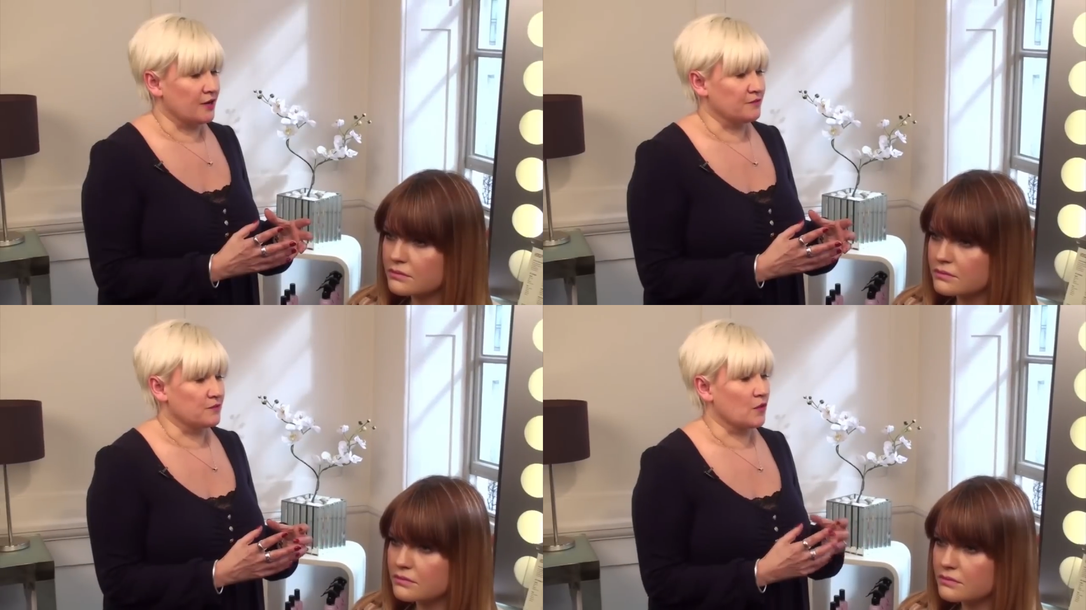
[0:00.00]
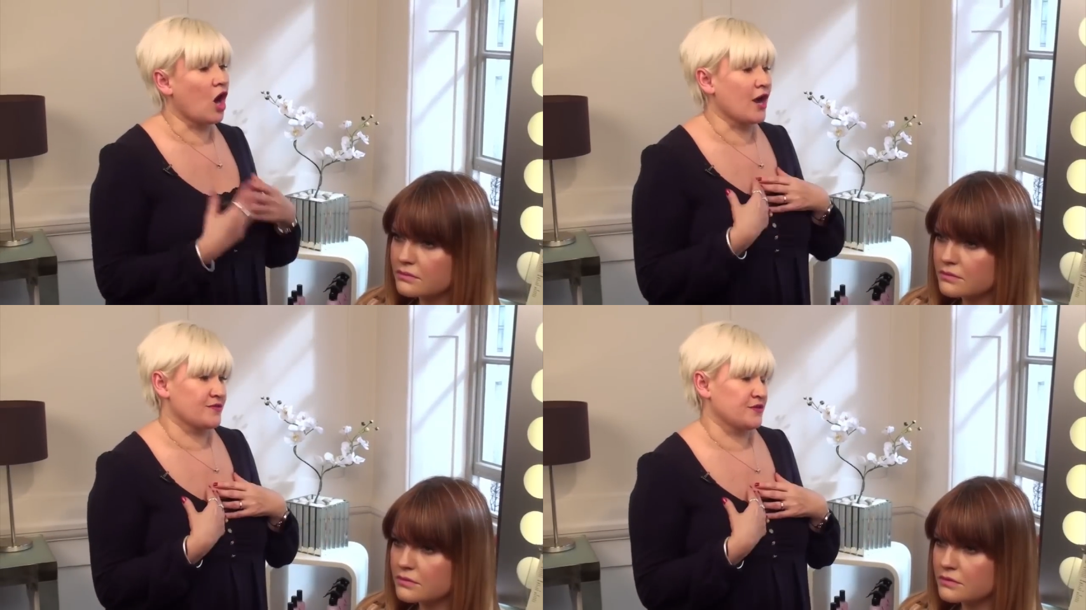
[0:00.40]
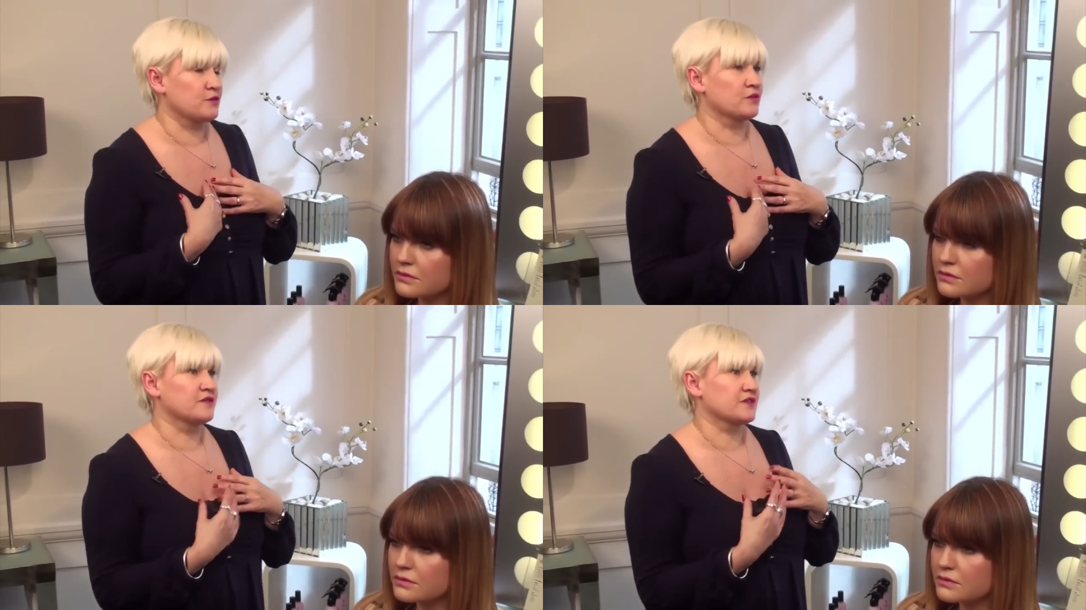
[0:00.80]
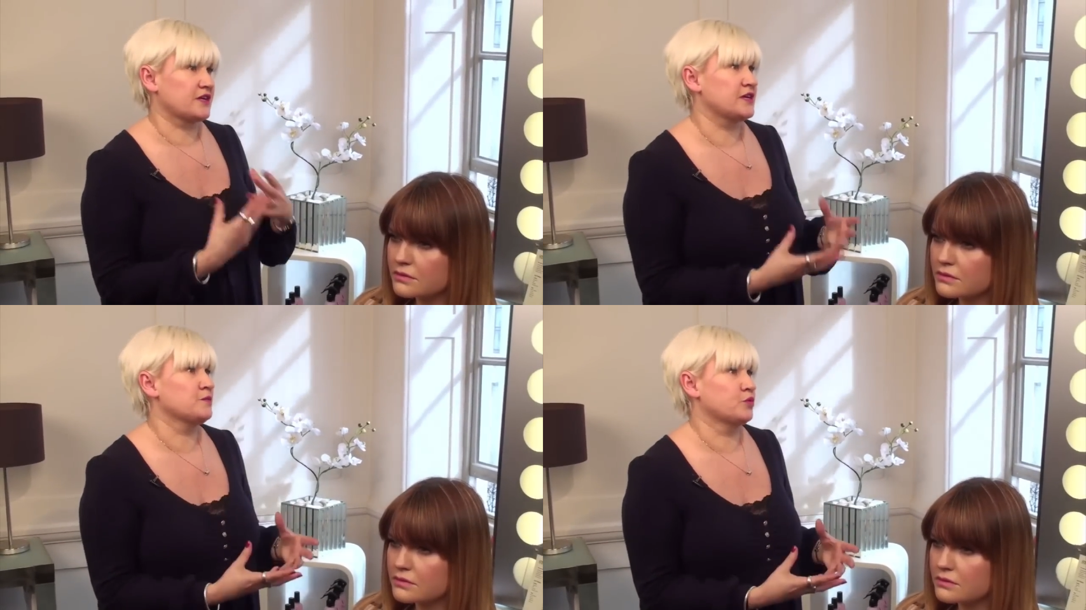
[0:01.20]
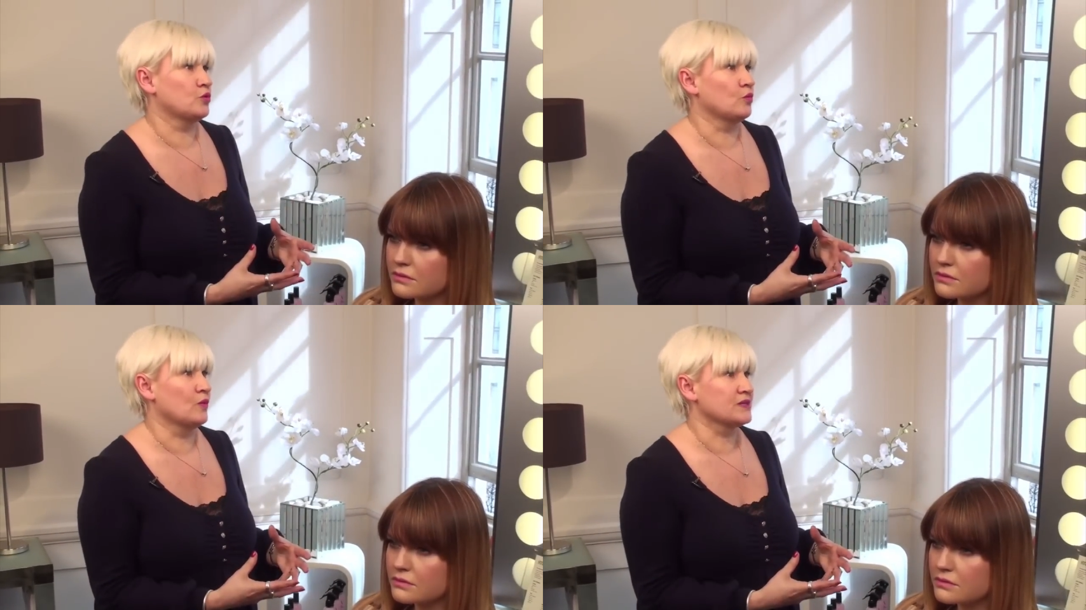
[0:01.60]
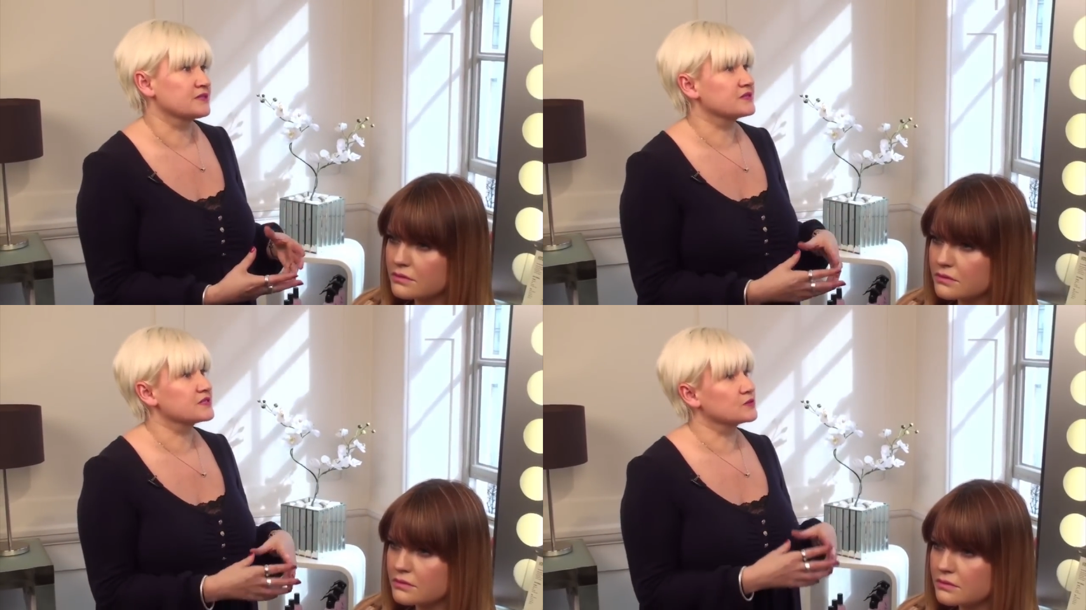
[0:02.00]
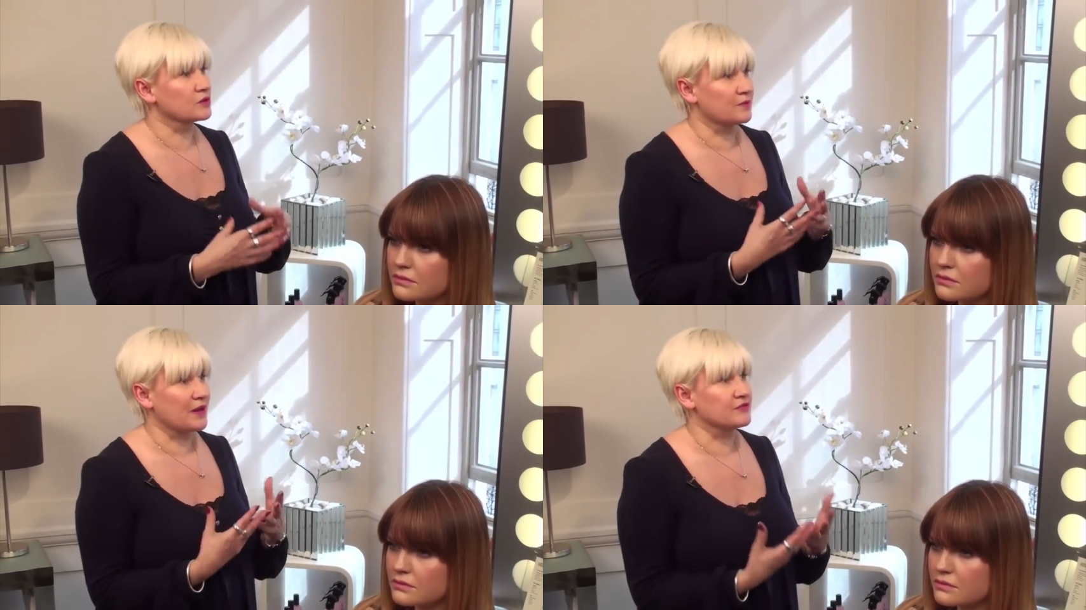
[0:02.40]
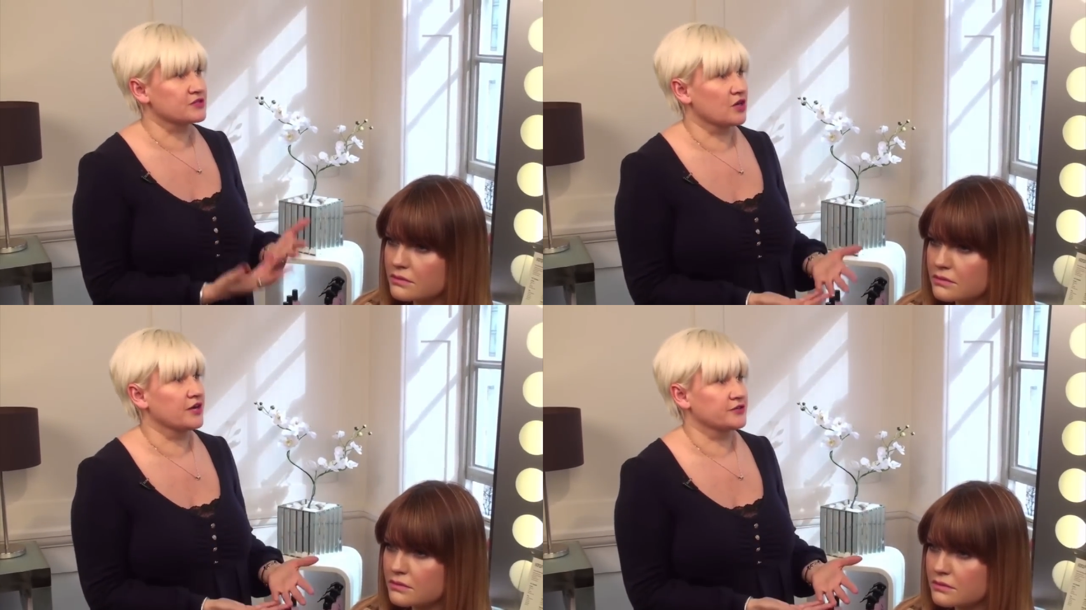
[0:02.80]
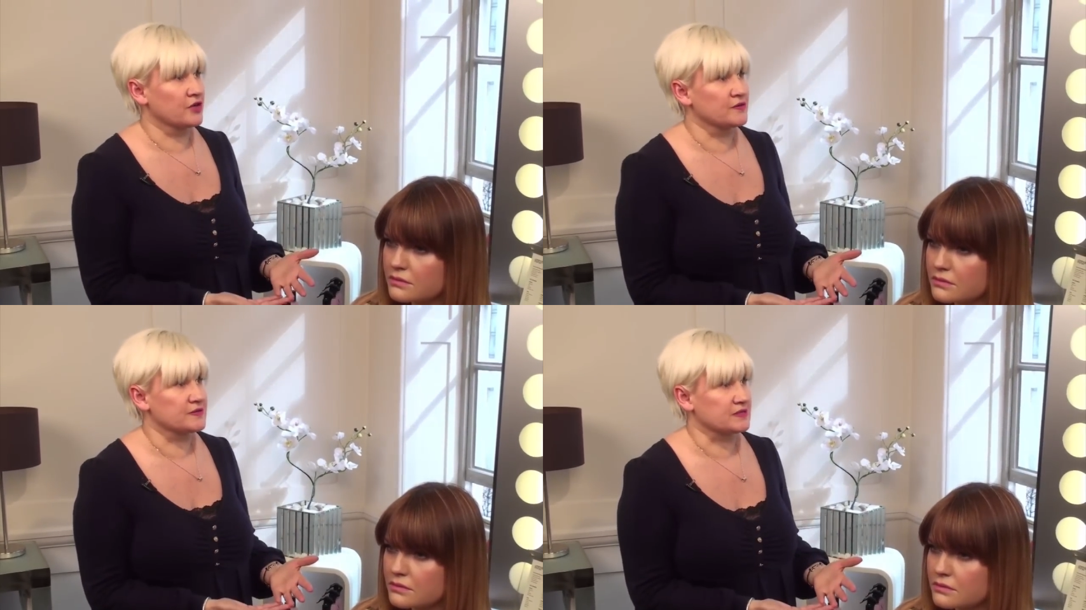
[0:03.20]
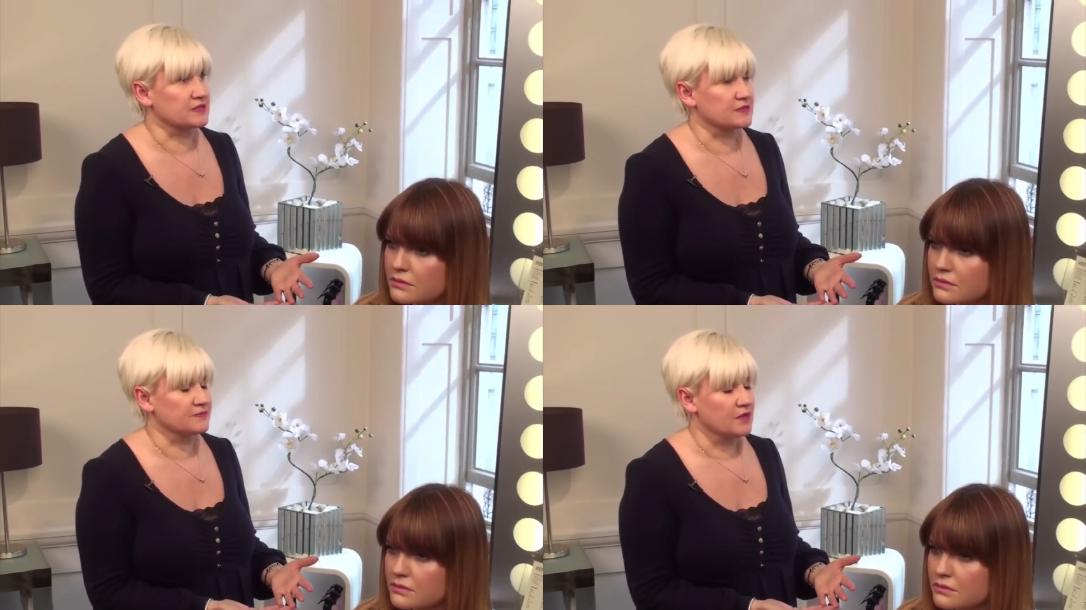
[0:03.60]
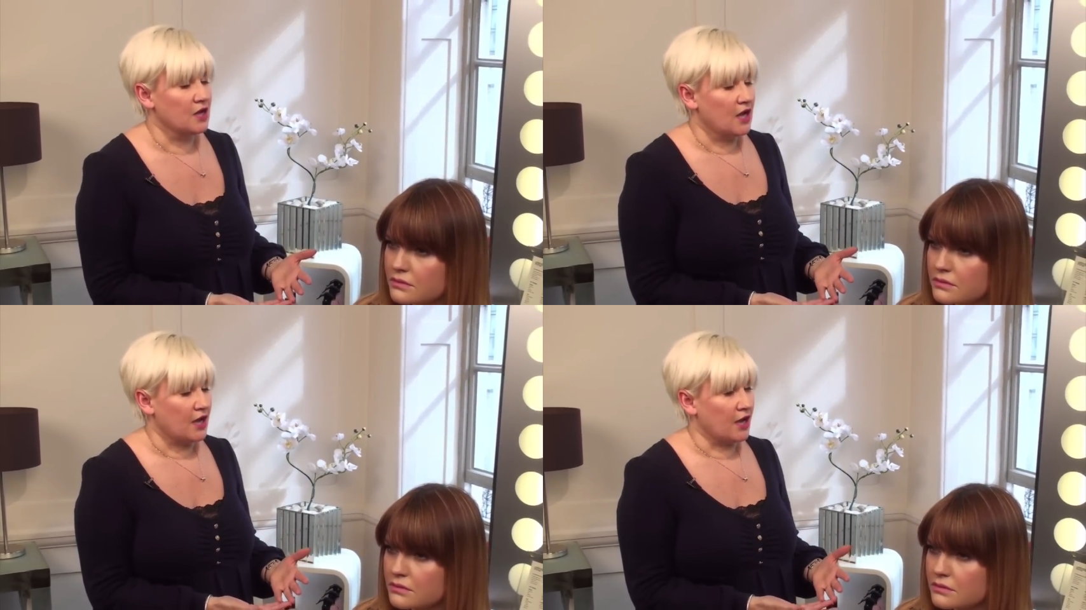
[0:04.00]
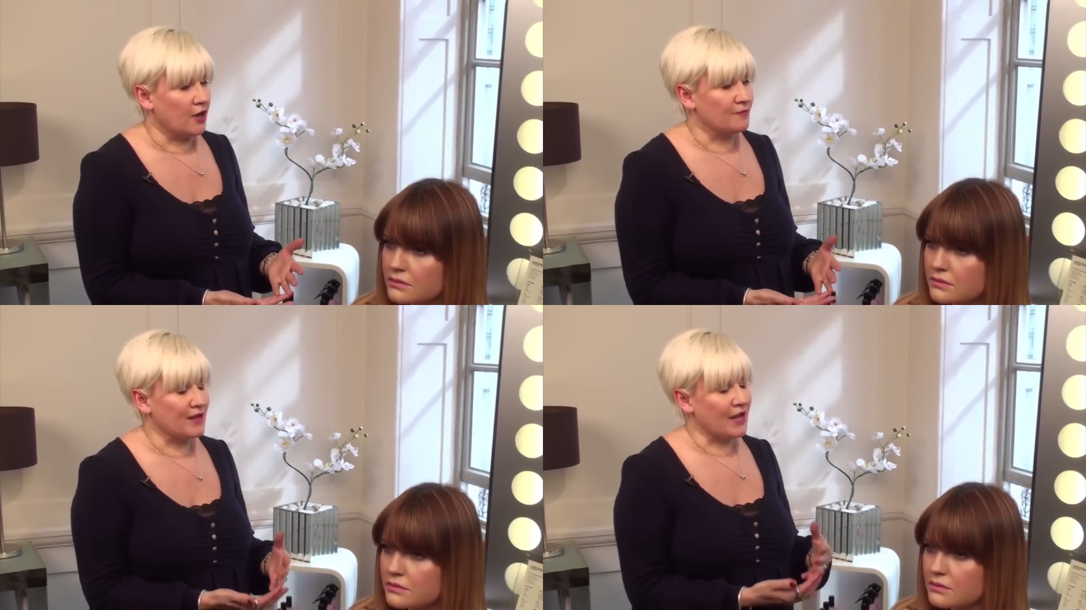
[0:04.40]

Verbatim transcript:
Speaker 1: um, I think, one of the key important ones because it's all about the diagnosis. Right. Um,